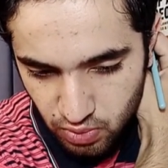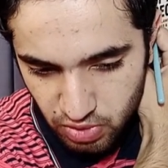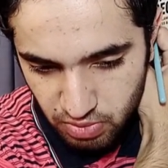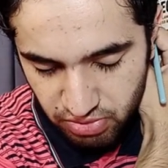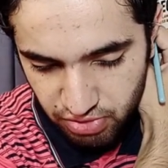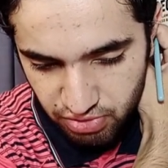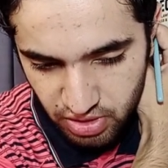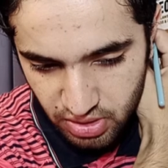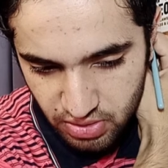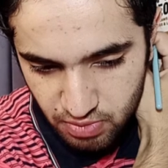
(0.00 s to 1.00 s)
1 by
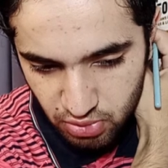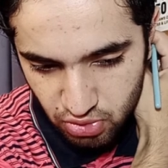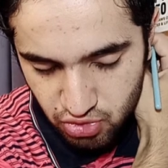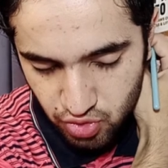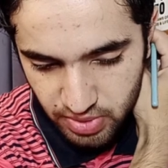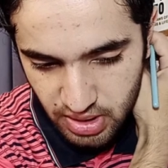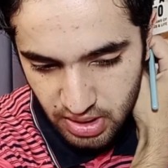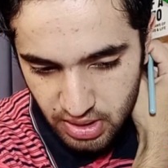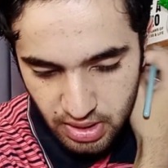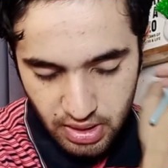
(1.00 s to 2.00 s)
50 is supposed to
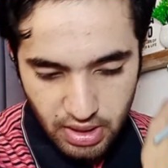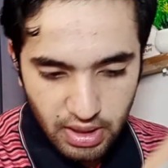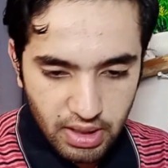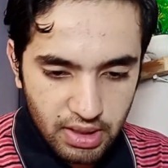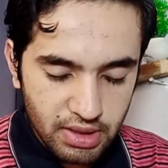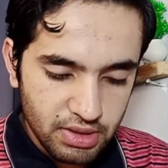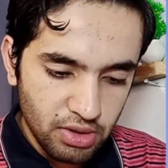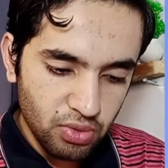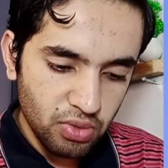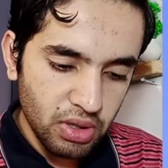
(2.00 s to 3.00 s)
be, let's
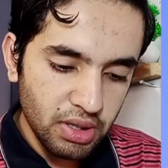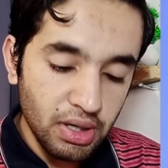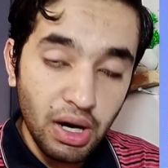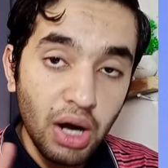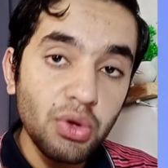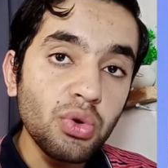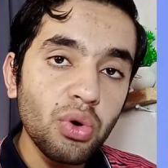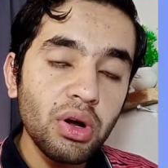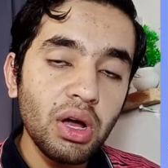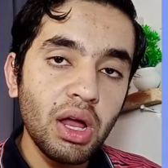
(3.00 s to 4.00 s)
calculate. You
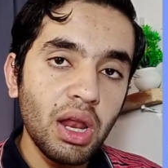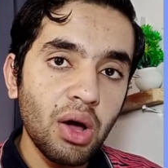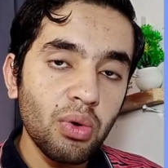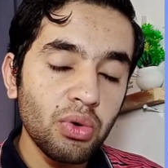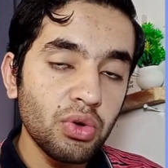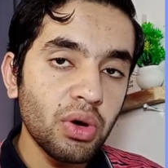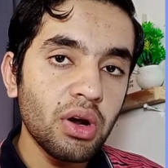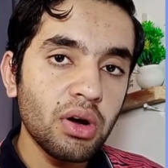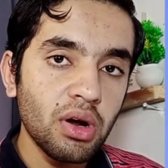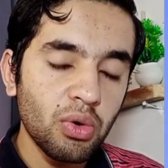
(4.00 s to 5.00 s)
are
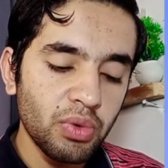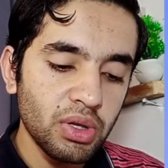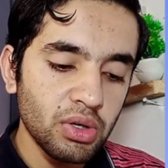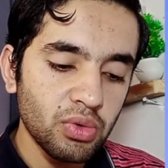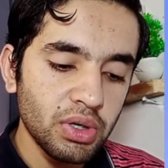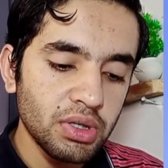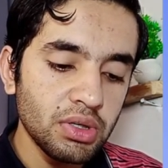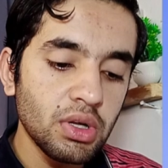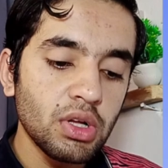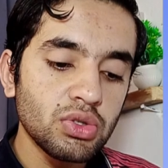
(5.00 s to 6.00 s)
not allowed with
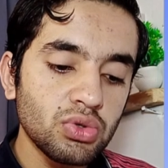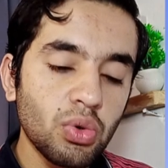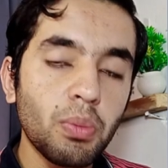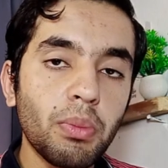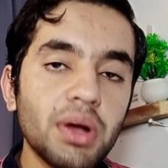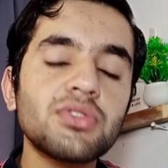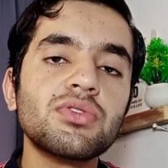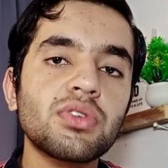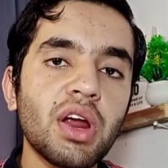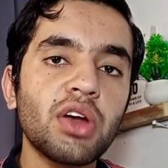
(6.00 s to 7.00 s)
calculator, so must
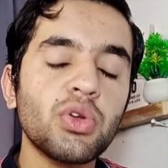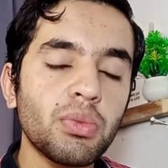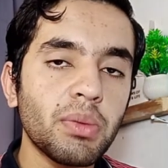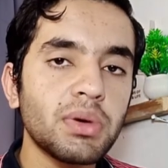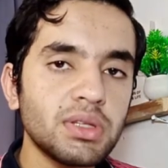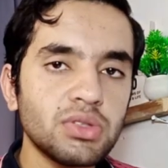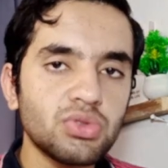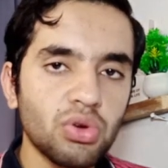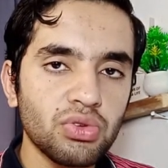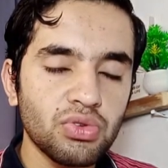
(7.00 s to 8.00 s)
try to remember these
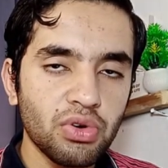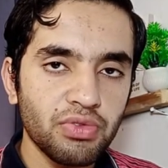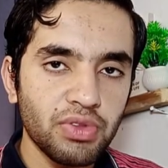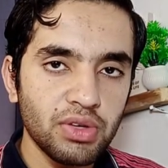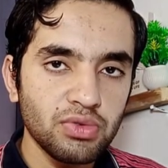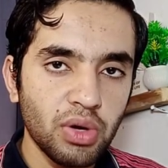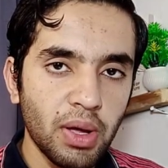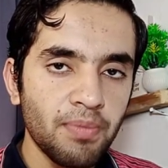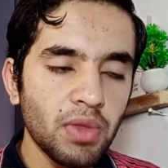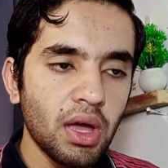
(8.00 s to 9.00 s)
sort of things. Okay,